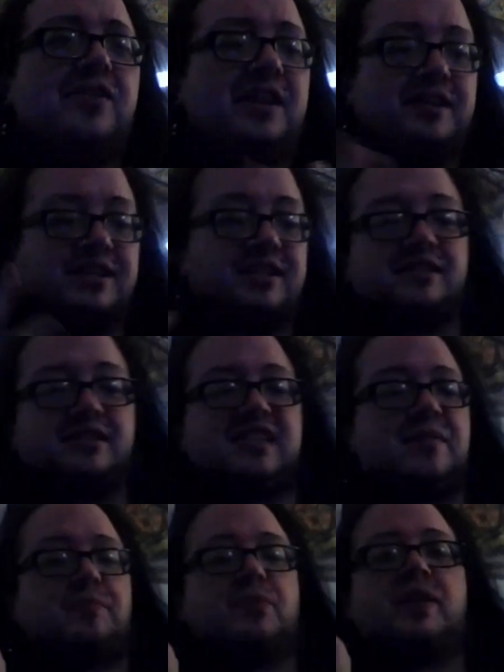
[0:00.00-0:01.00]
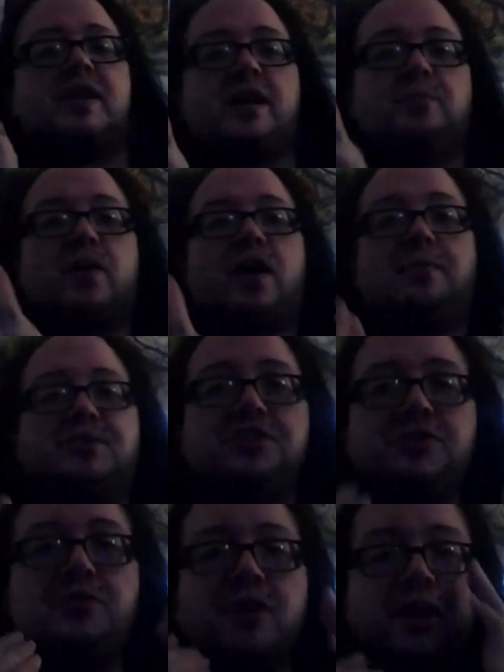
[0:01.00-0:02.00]
you know, that just seemed pretty
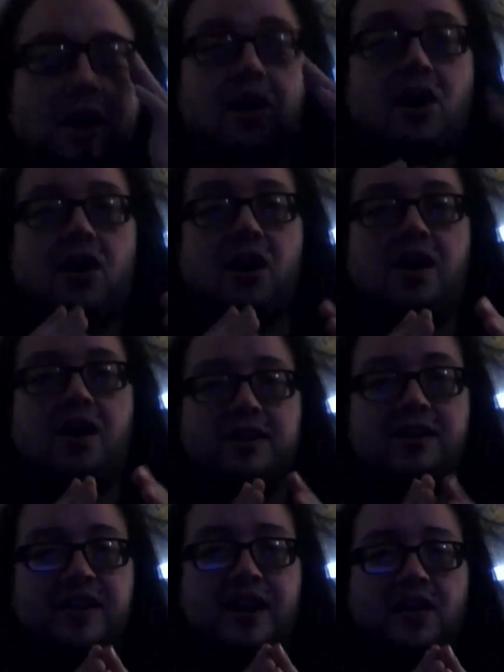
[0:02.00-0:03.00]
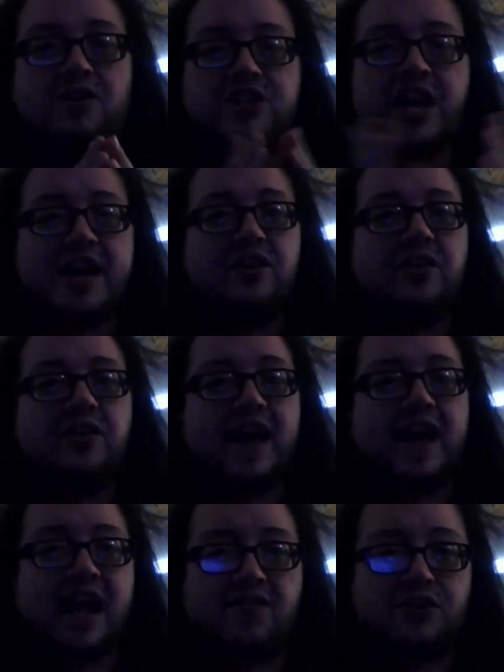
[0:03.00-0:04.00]
impromptu on their channel
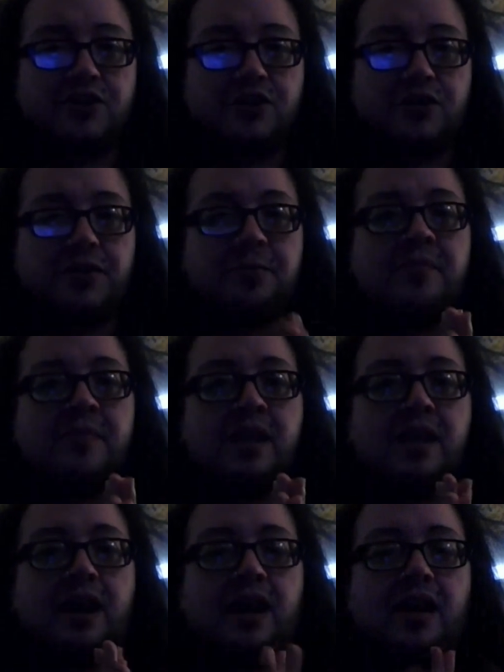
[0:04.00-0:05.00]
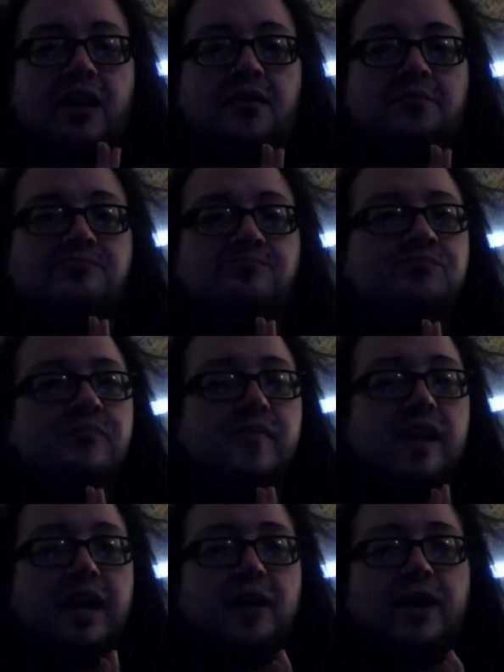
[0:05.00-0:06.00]
that afternoon.
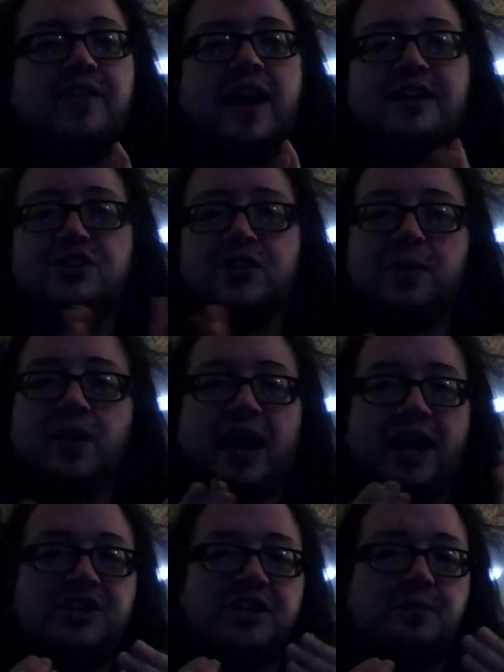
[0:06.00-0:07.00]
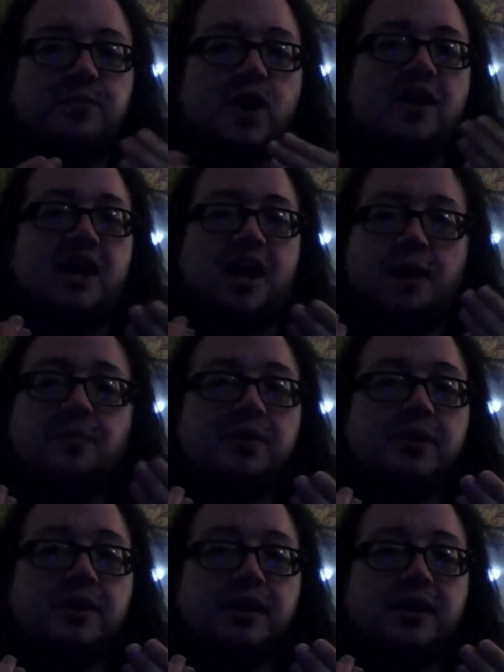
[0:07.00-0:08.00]
Anyway, that streamer actually brought up
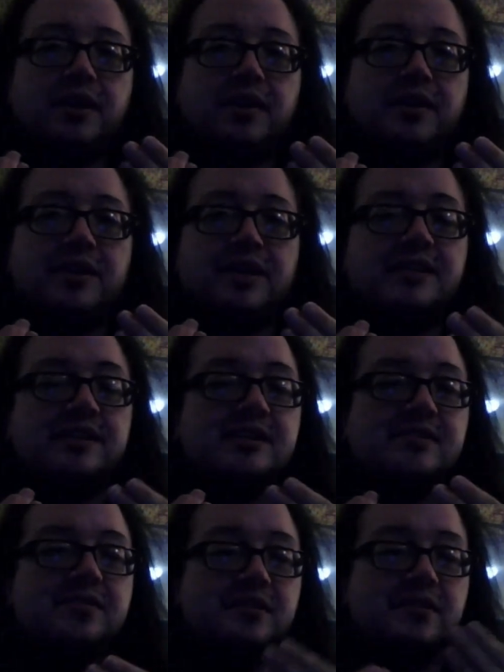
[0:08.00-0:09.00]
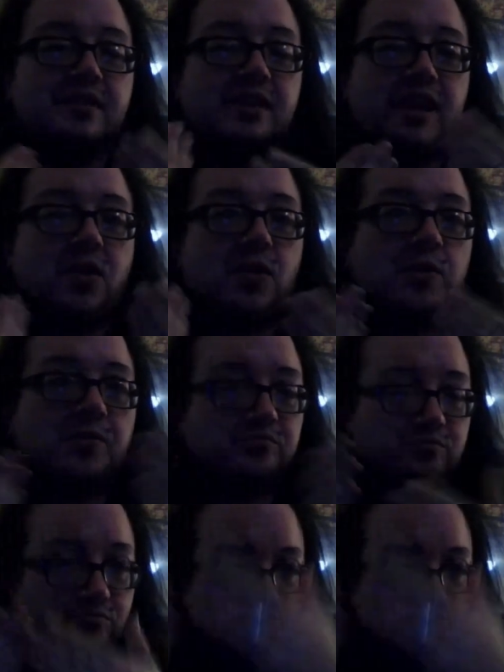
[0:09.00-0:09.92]
this, you know,